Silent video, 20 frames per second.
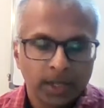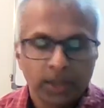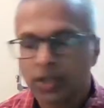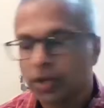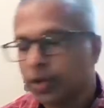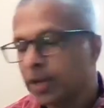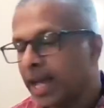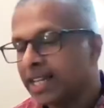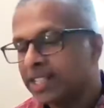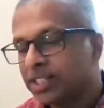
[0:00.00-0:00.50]

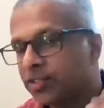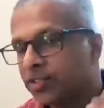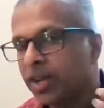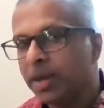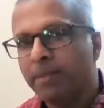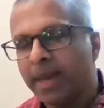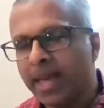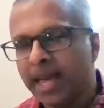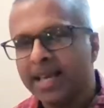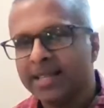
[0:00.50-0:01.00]
So
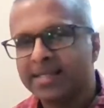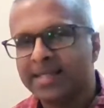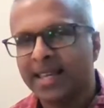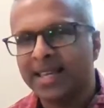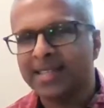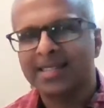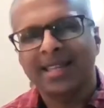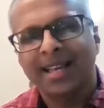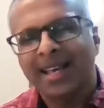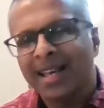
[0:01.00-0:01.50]
extreme A
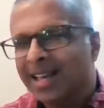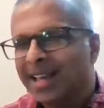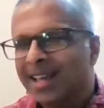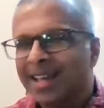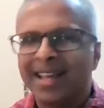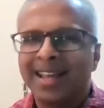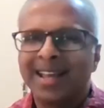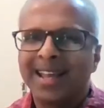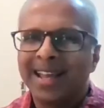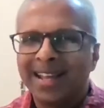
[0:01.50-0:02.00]
says,
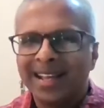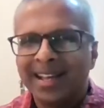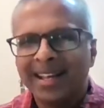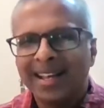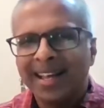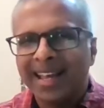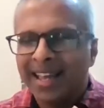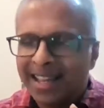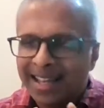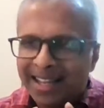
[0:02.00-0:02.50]

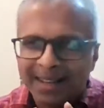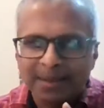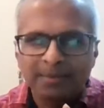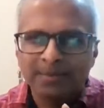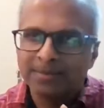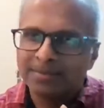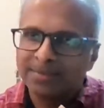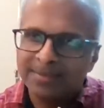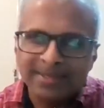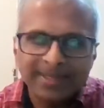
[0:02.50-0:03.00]
A,
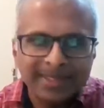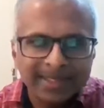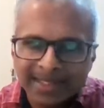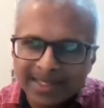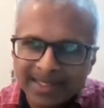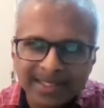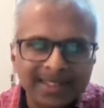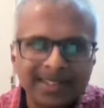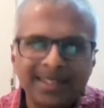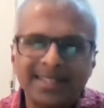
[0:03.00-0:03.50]

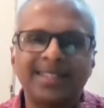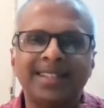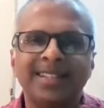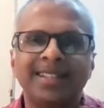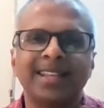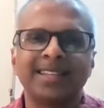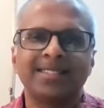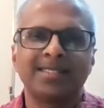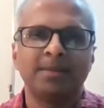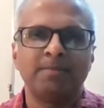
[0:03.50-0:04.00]

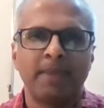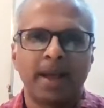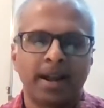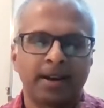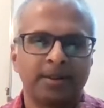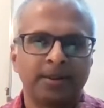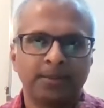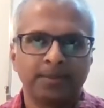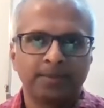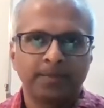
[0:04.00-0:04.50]
doesn't
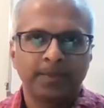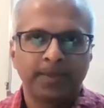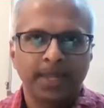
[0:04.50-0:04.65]
matter.